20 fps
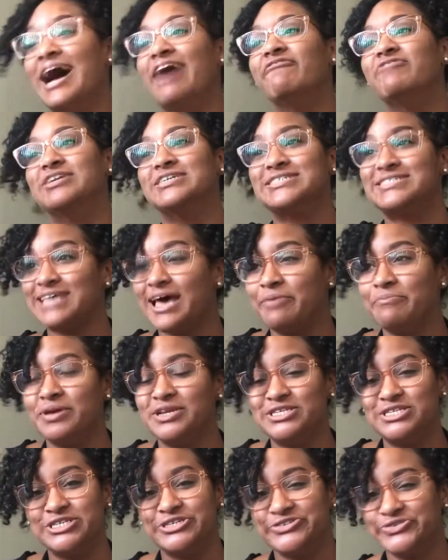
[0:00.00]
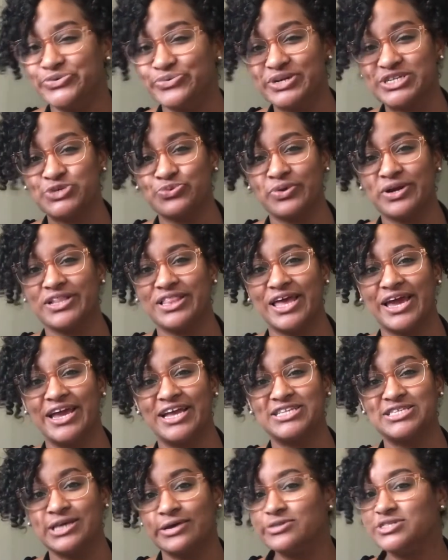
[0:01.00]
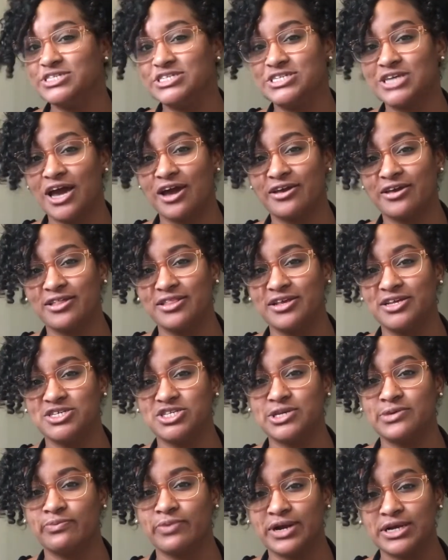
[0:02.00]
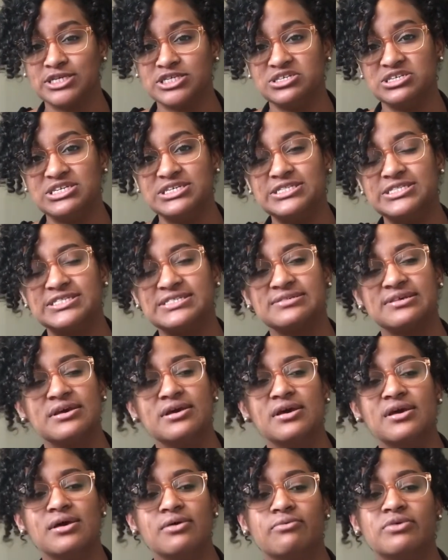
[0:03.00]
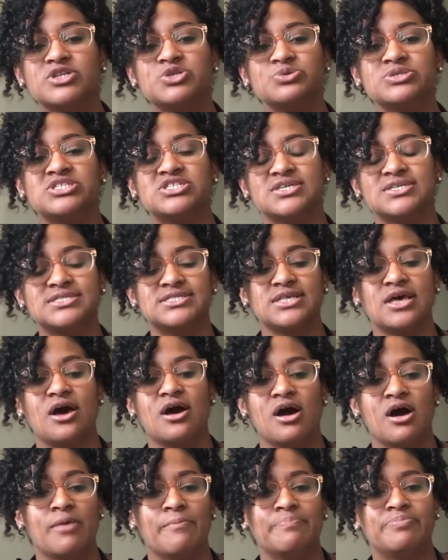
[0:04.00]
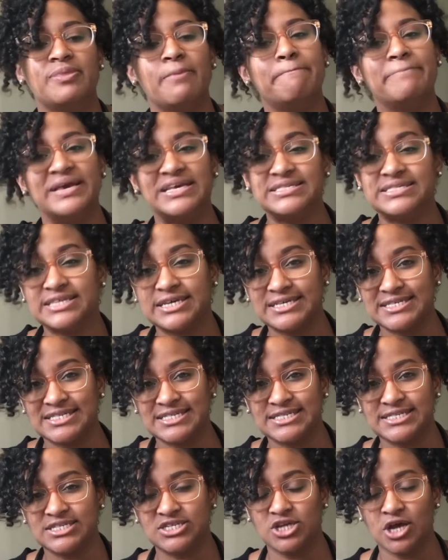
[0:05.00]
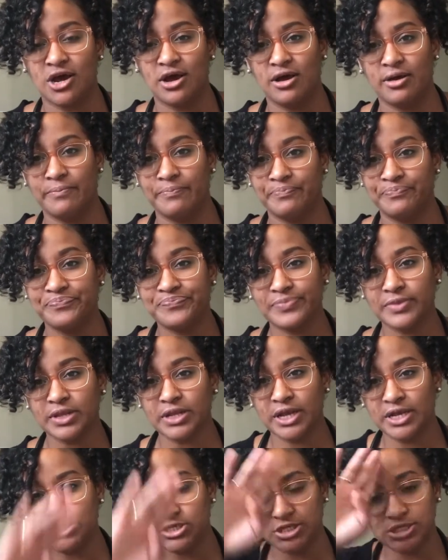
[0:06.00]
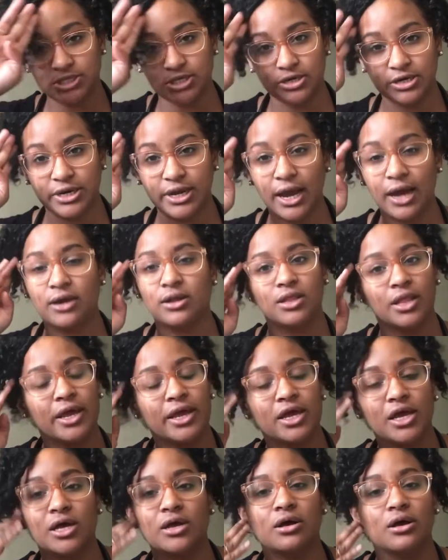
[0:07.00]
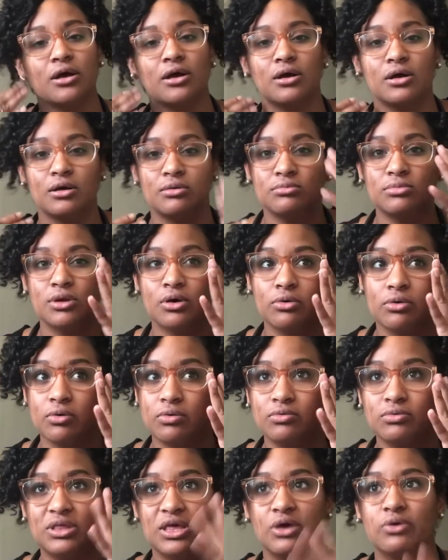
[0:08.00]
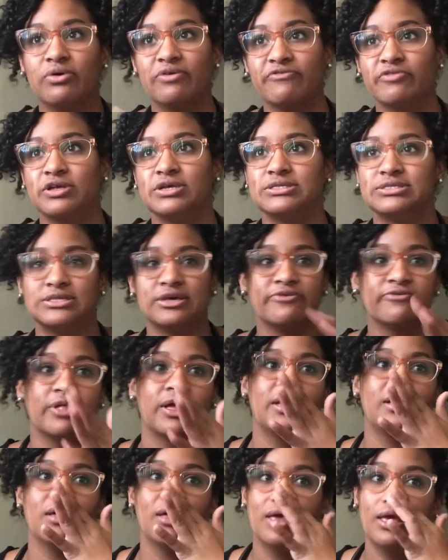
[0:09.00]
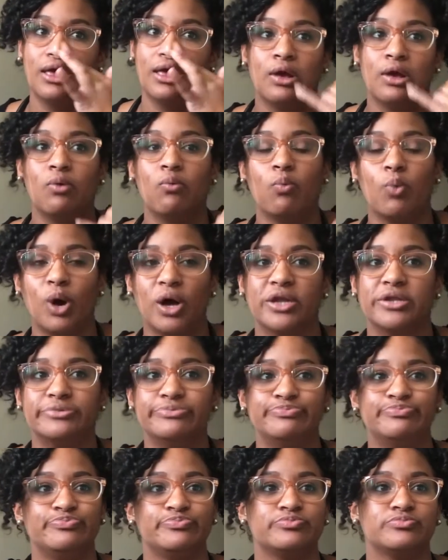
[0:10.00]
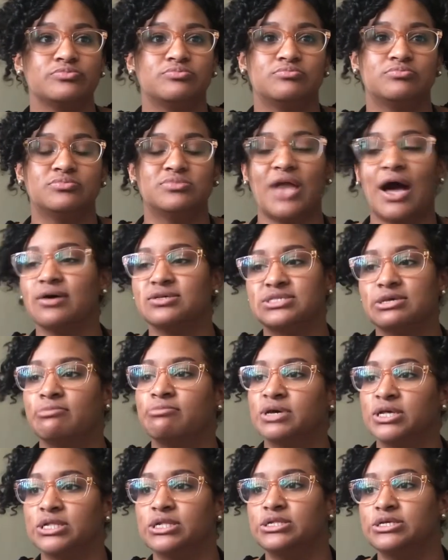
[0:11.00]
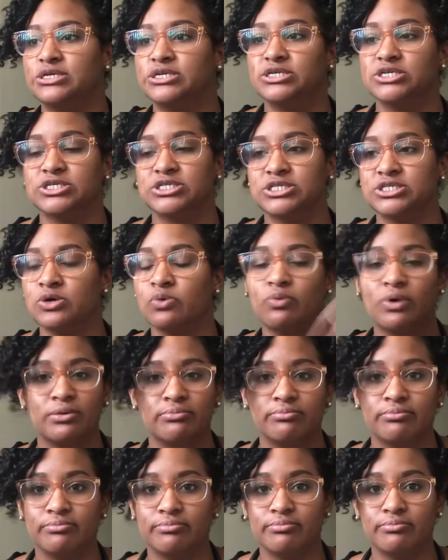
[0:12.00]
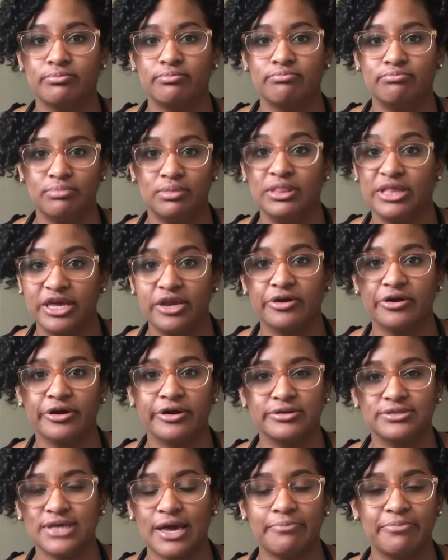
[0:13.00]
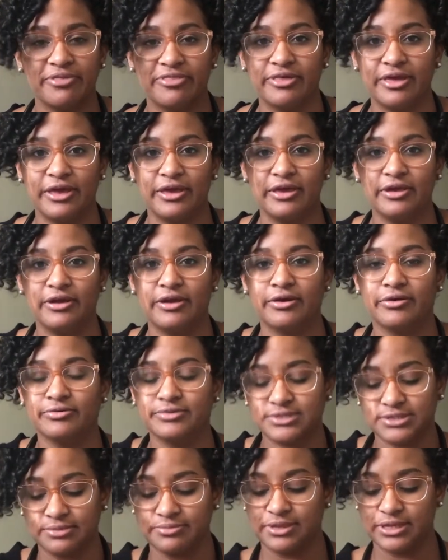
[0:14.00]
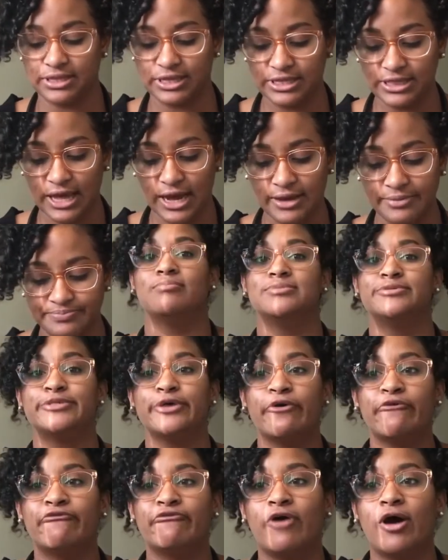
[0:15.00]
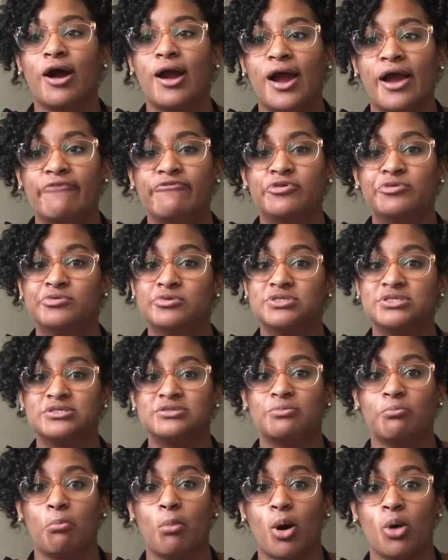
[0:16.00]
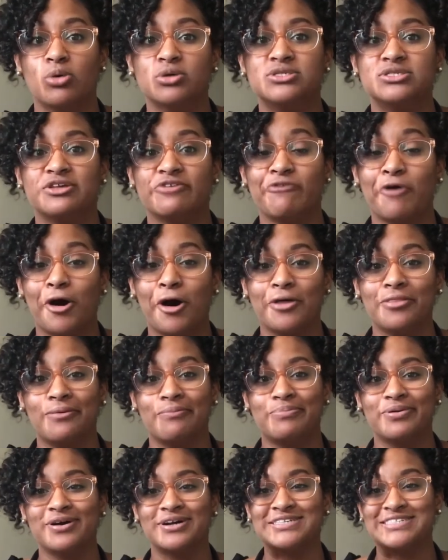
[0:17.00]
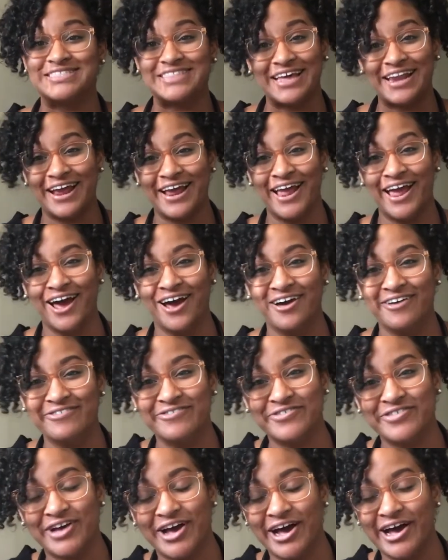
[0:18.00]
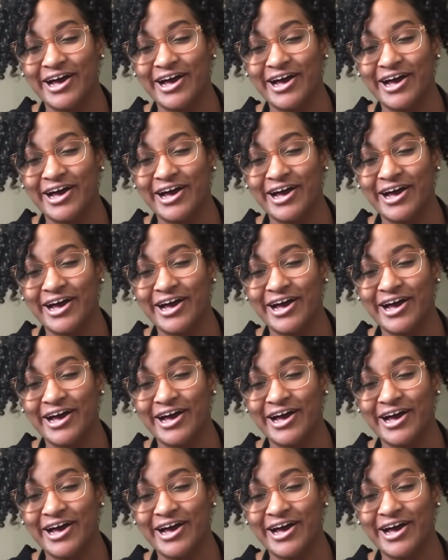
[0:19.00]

have an assignment due, which were like dosage calculation worksheets, which was just the basics, like just learning how to like know the equivalence of like 1,000 milliliters to 1 liter type of thing, you know, something like that. So far I've used most of all the books that I have